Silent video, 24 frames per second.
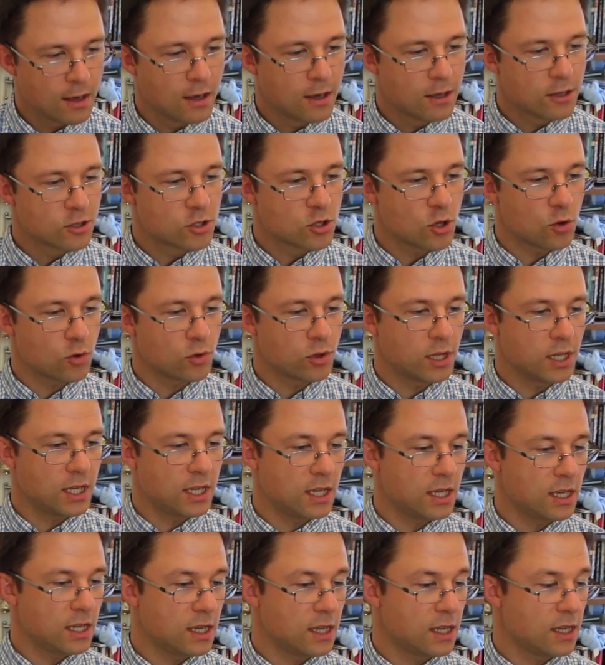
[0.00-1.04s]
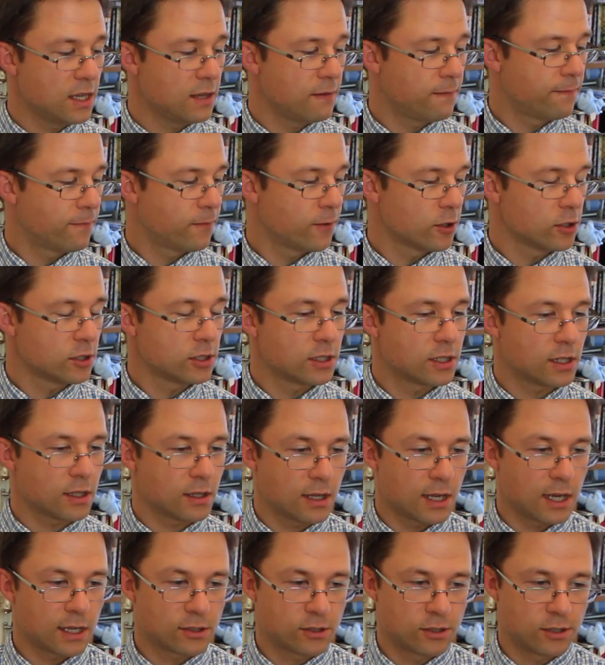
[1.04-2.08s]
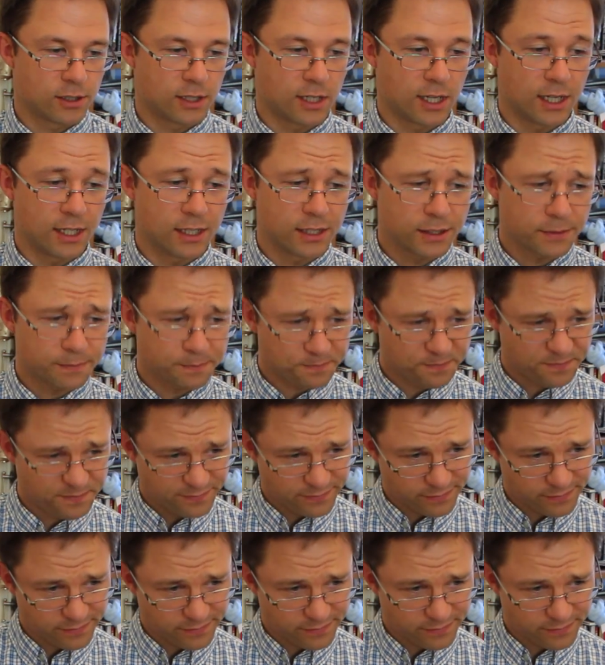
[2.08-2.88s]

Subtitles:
So the first exercise,